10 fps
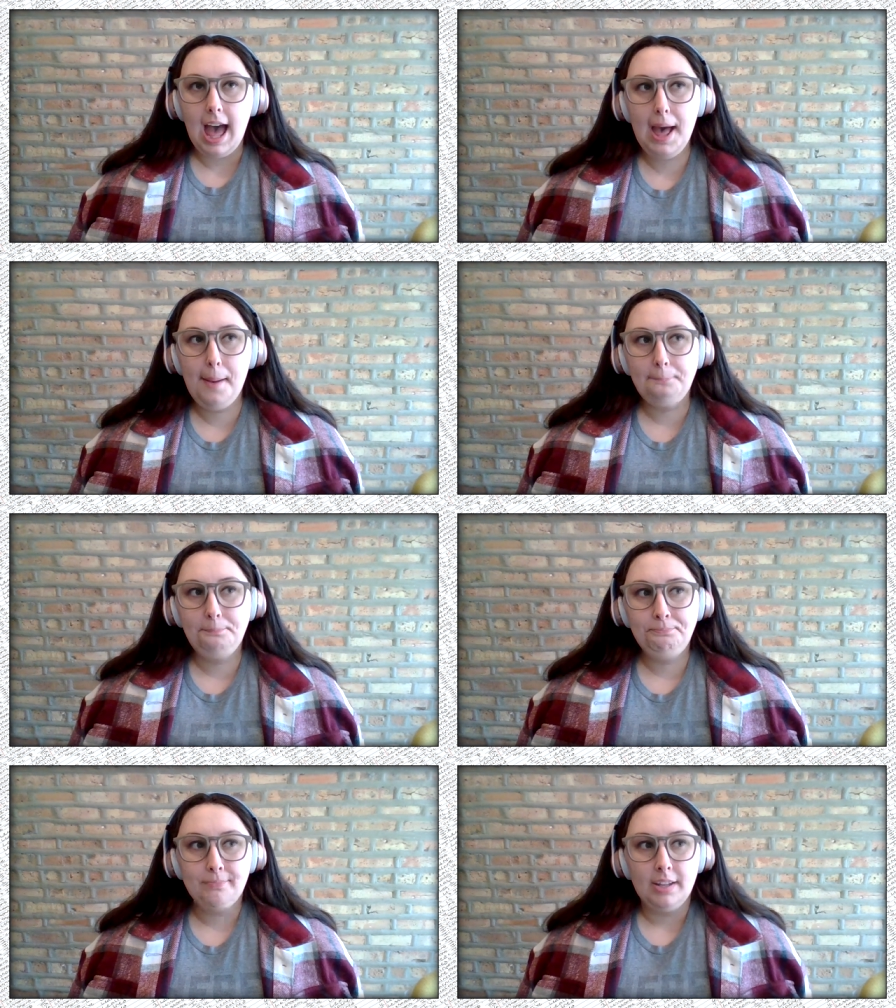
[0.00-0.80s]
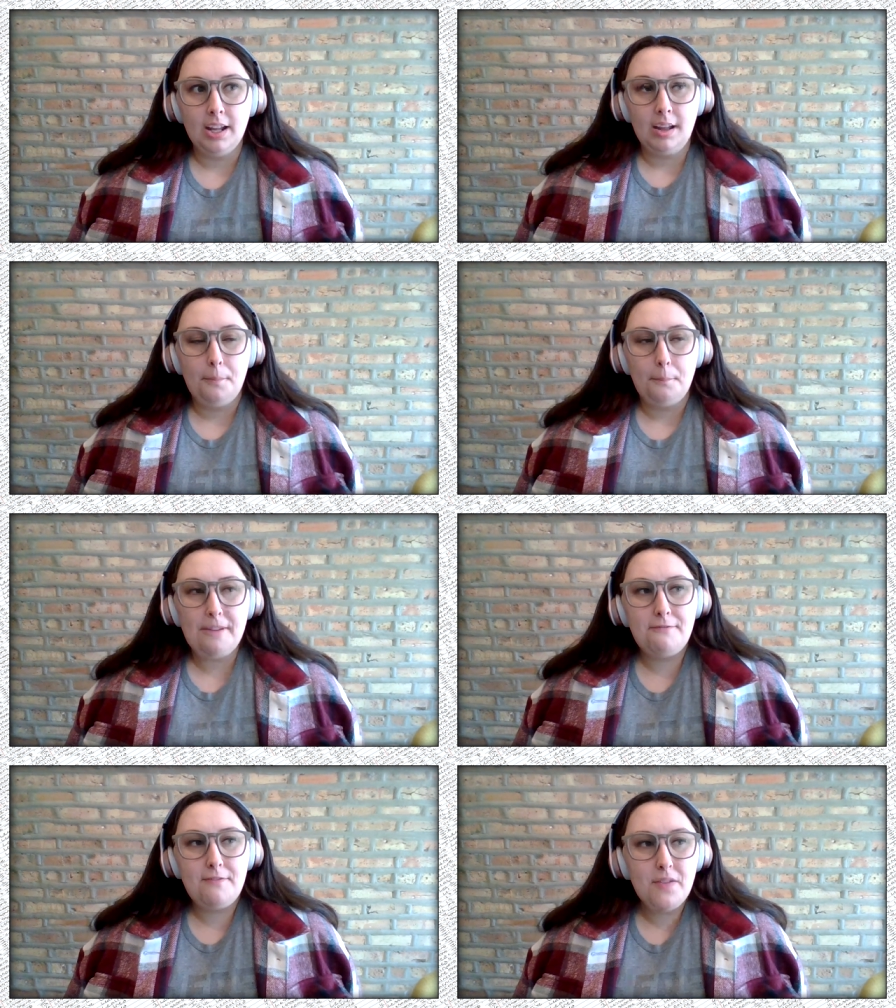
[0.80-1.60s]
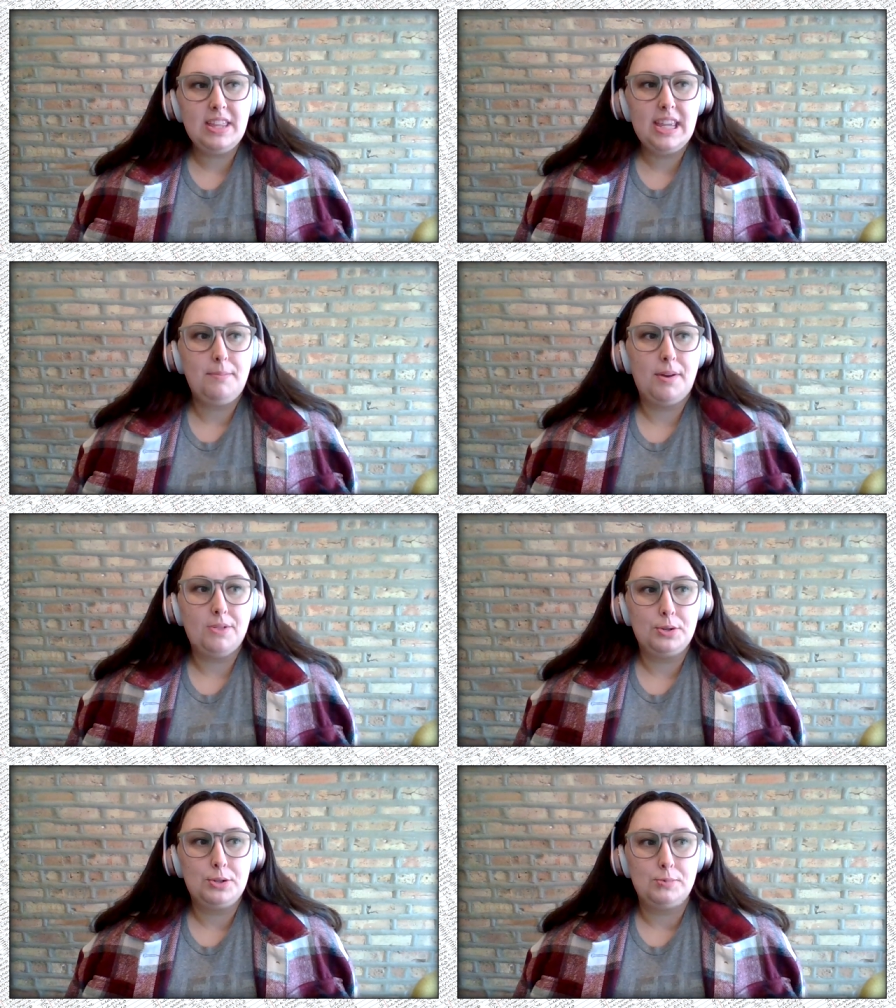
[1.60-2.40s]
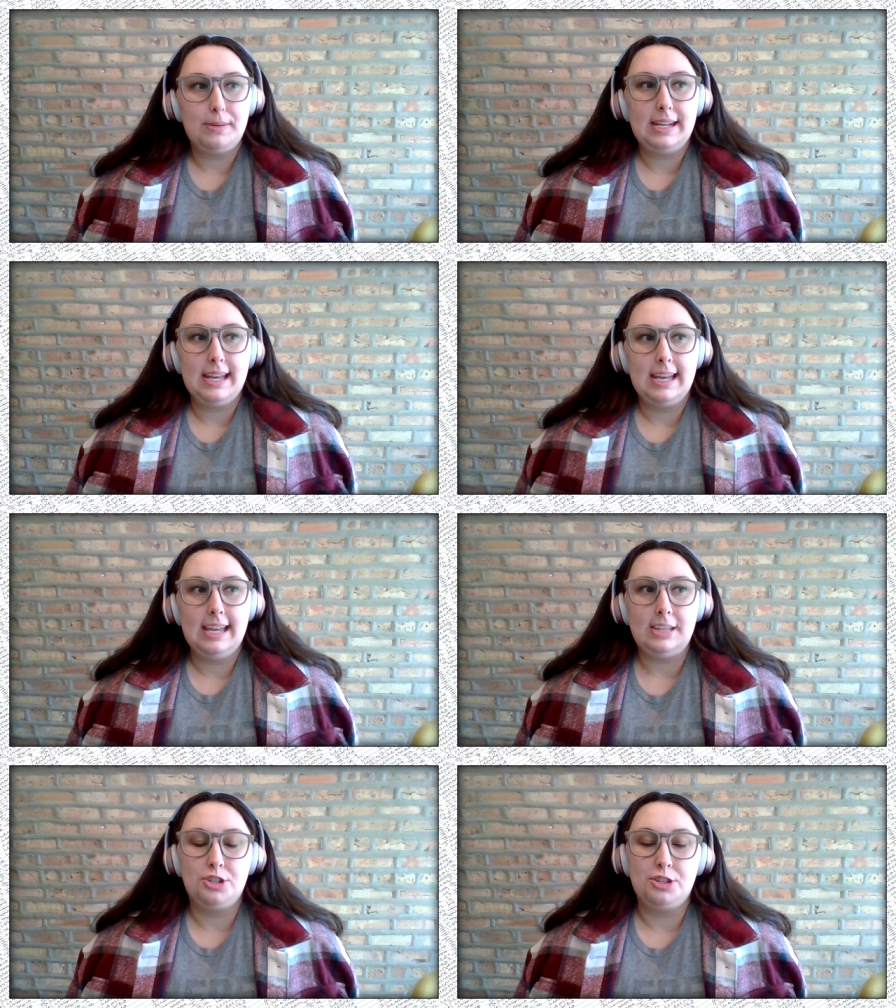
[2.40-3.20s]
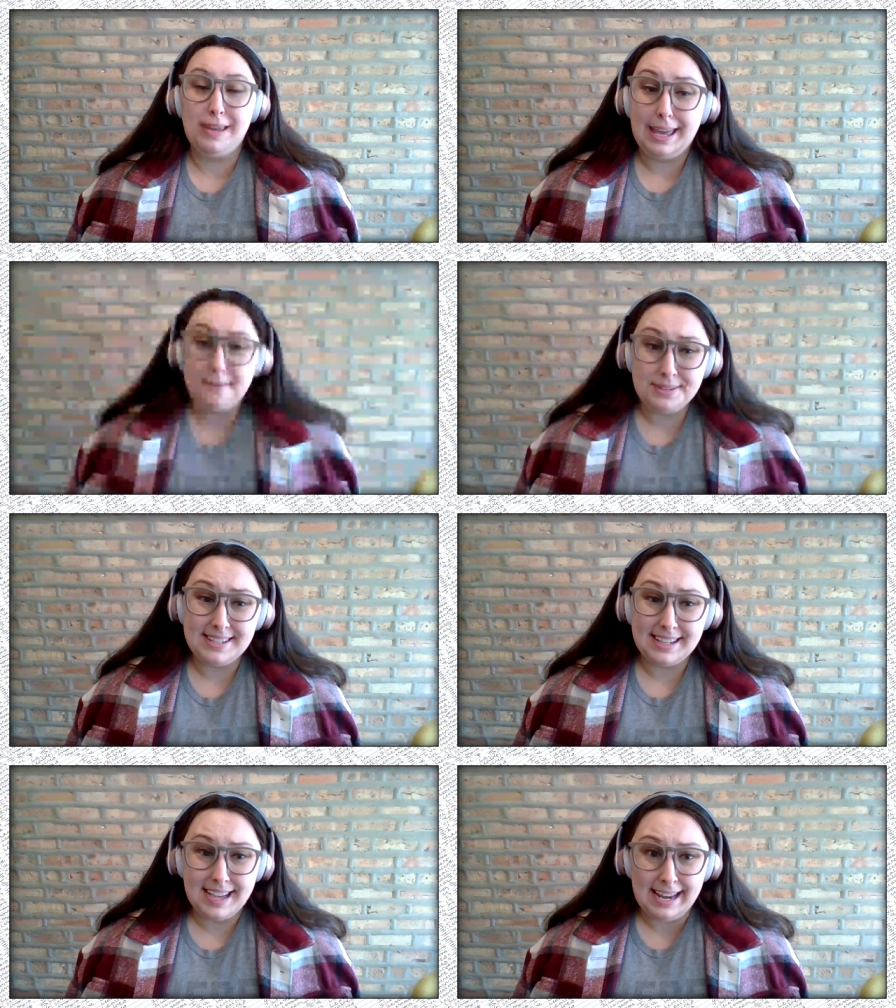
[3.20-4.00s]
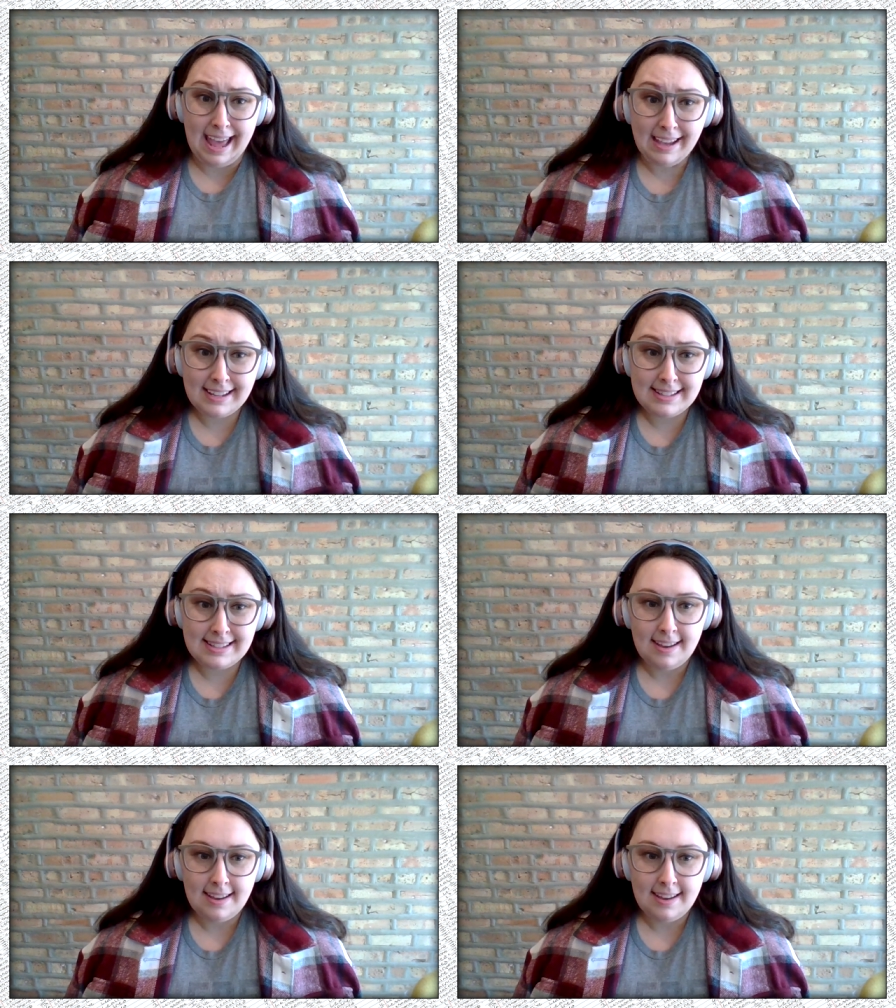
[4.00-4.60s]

Um, my favorite thing about social media is just being able to connect.